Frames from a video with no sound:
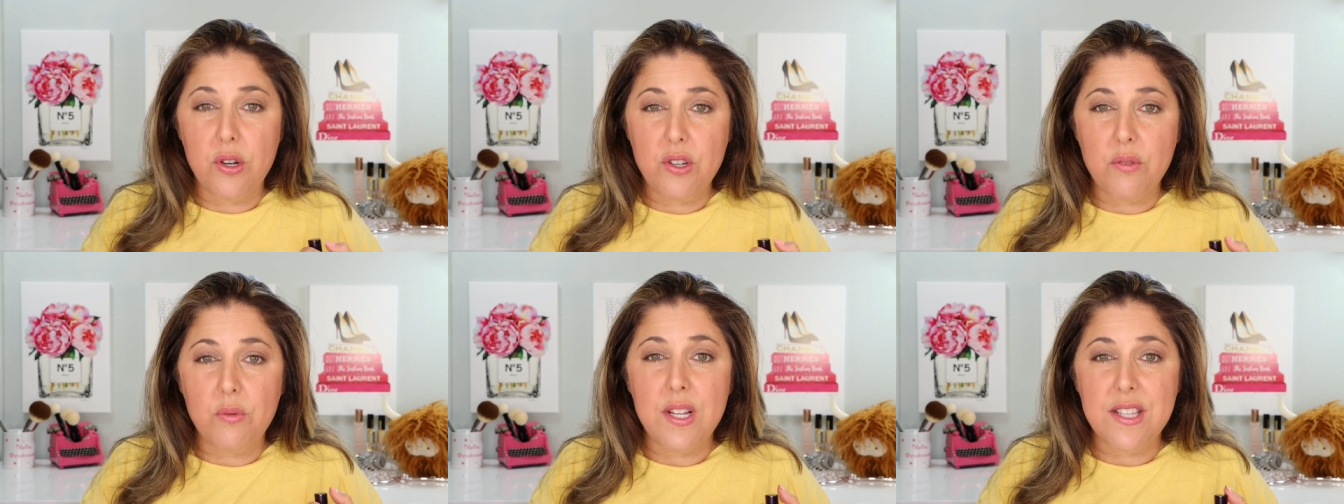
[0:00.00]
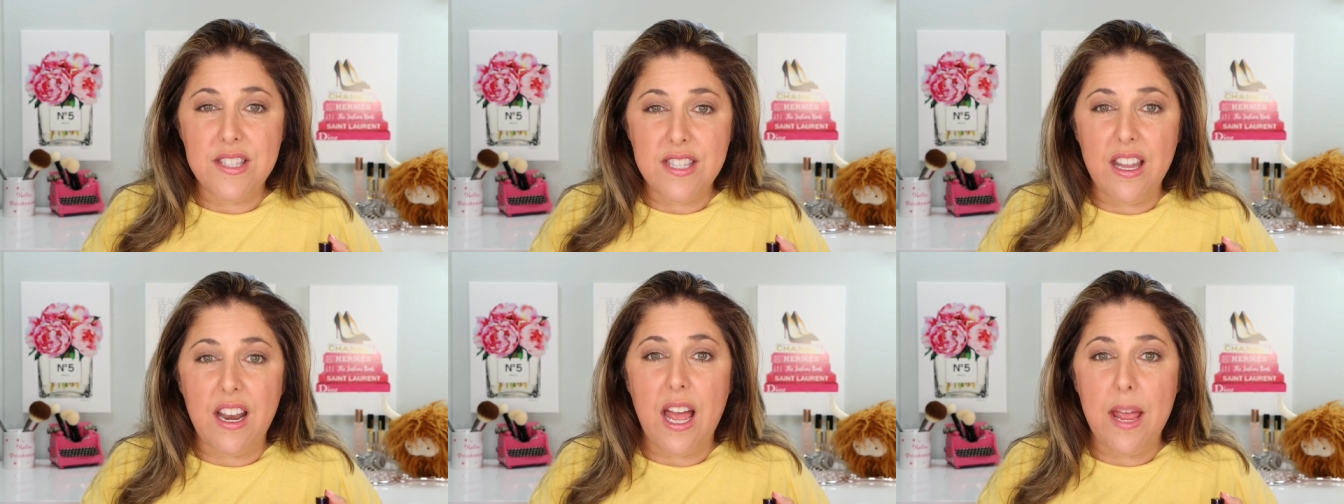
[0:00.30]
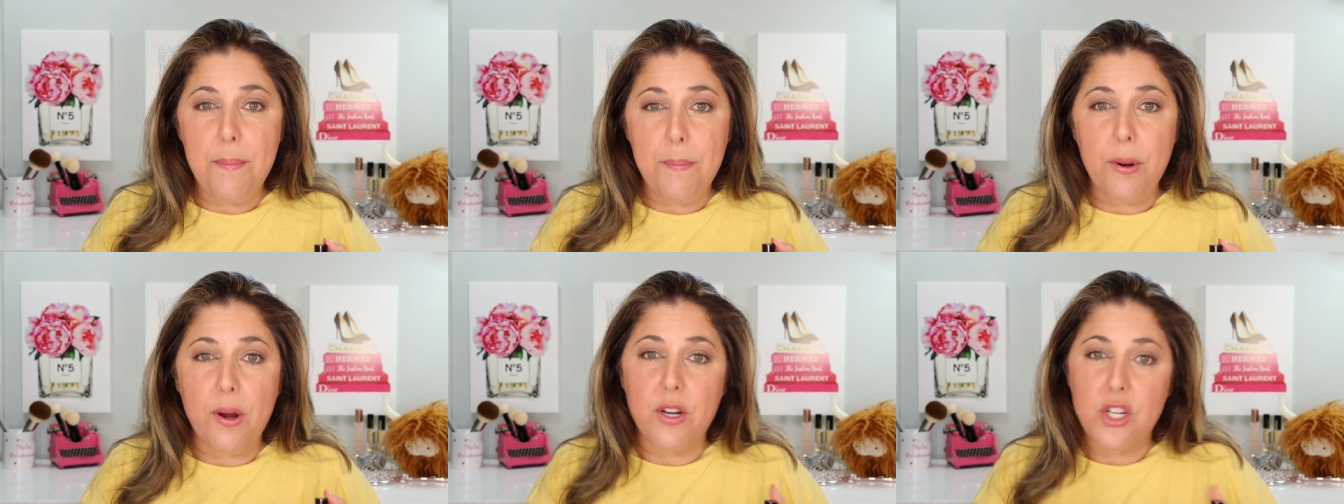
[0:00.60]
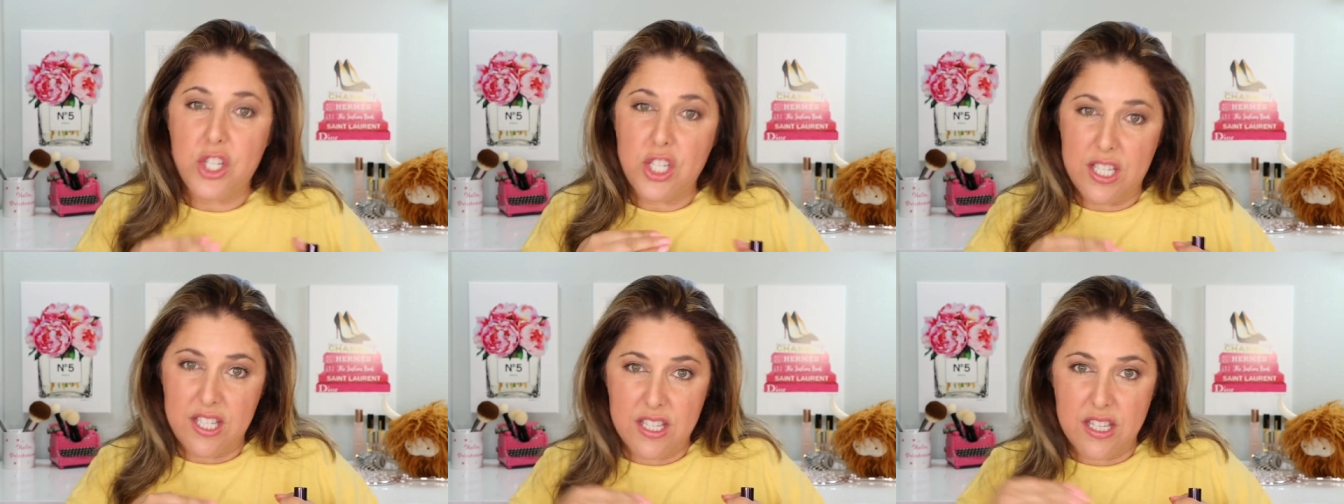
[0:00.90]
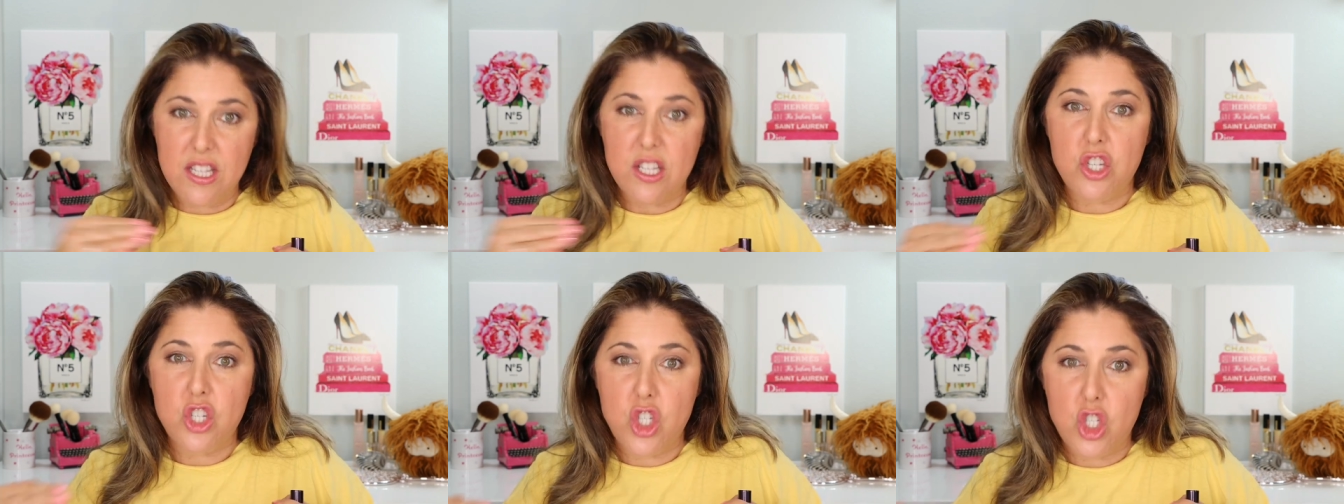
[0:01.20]
ones that I
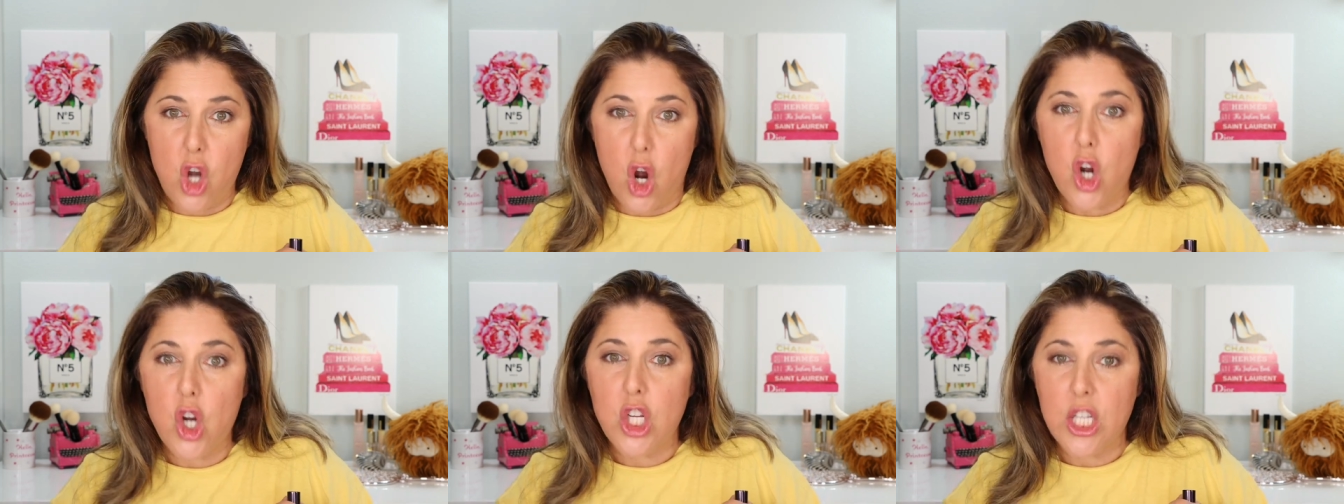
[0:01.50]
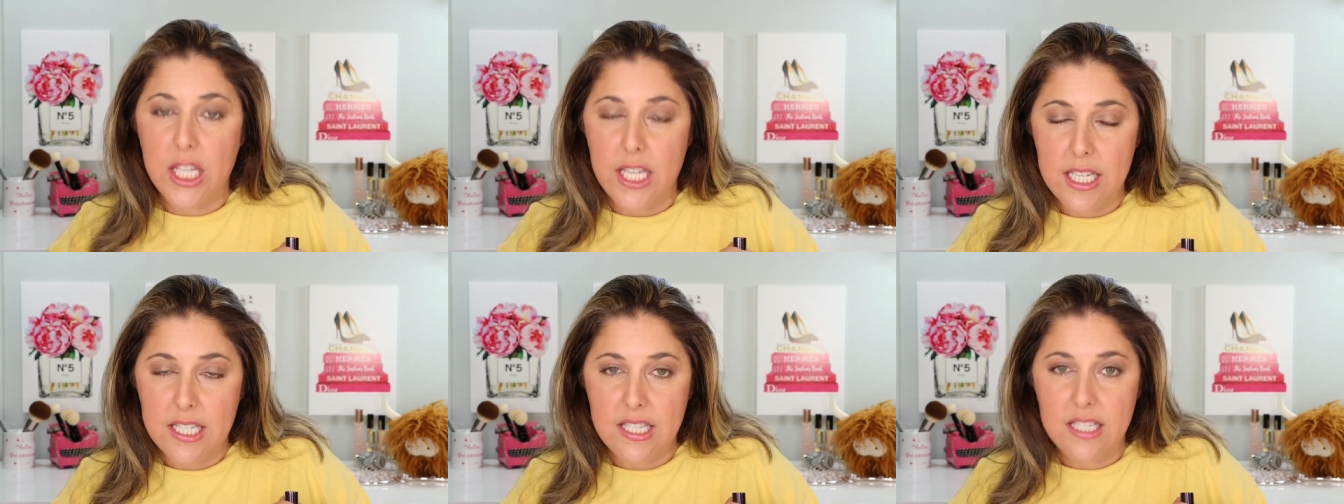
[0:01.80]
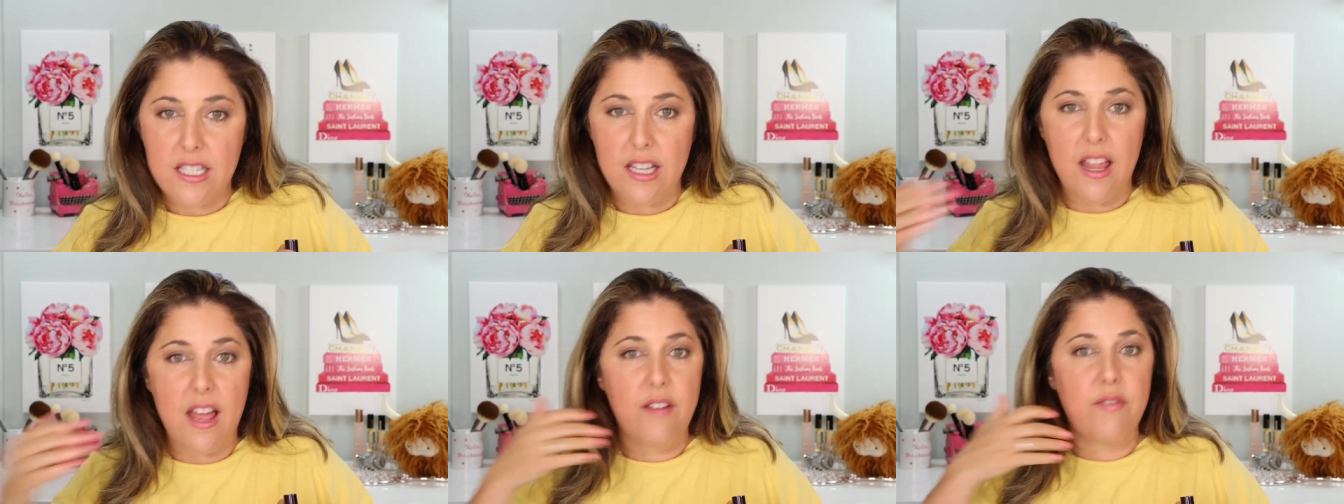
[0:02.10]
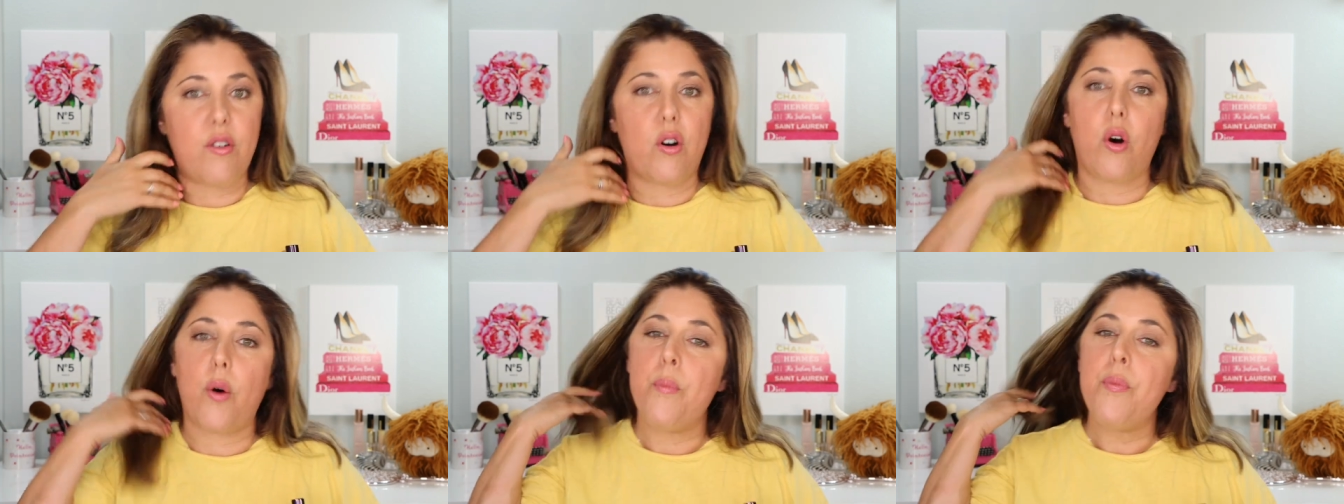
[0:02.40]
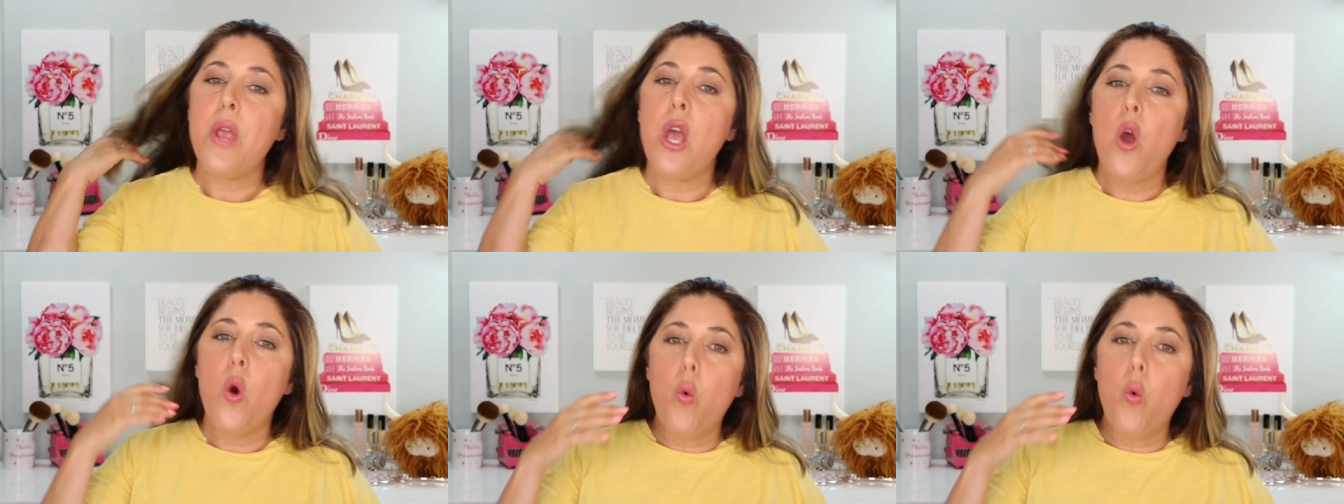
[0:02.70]
purchased, the darkest level,